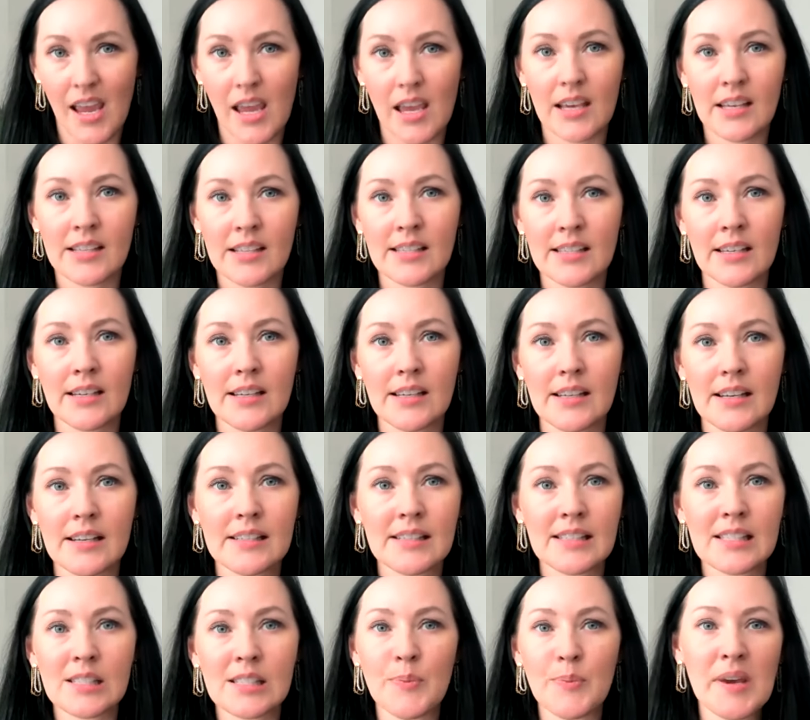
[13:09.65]
It's a
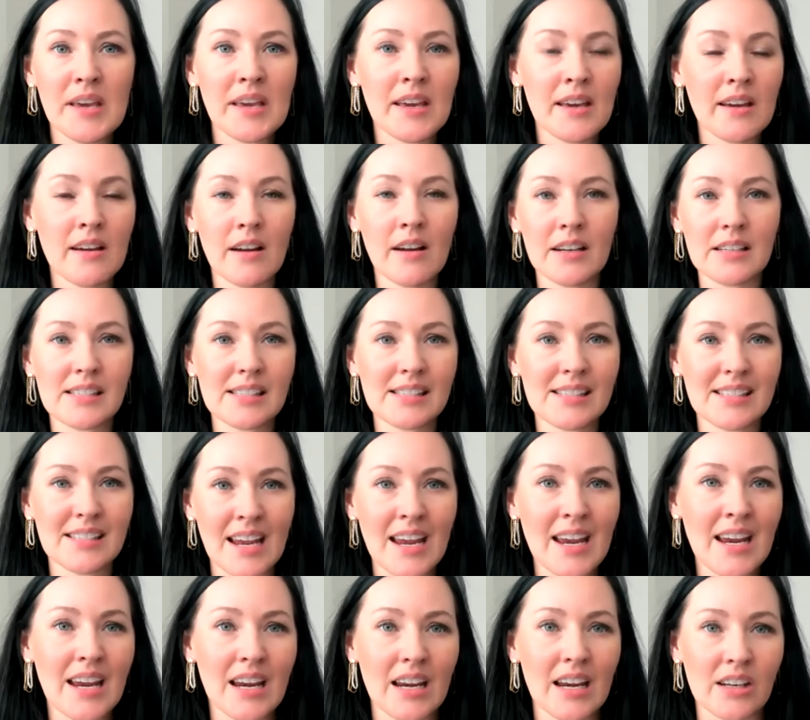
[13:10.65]
it's speaking on a
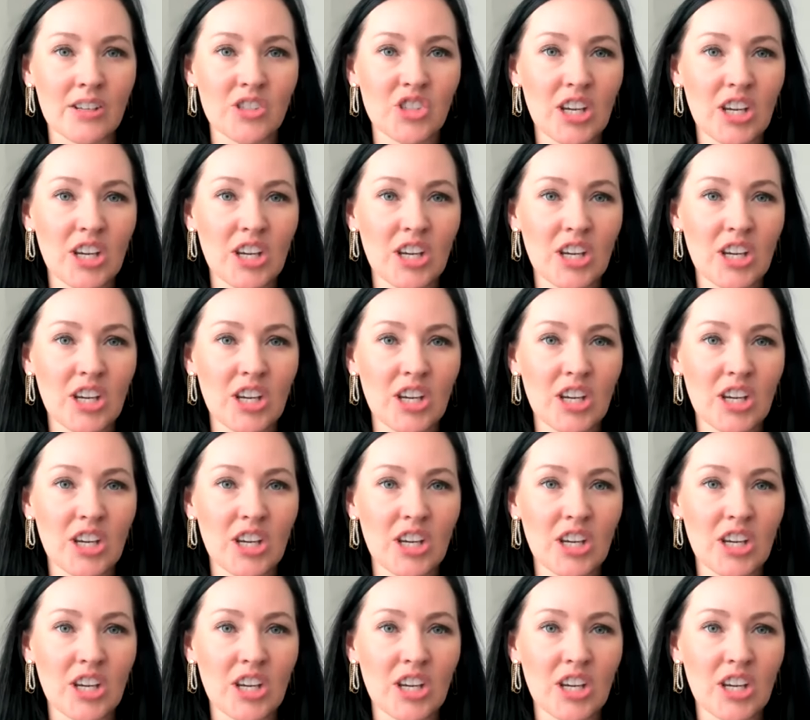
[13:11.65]
stage.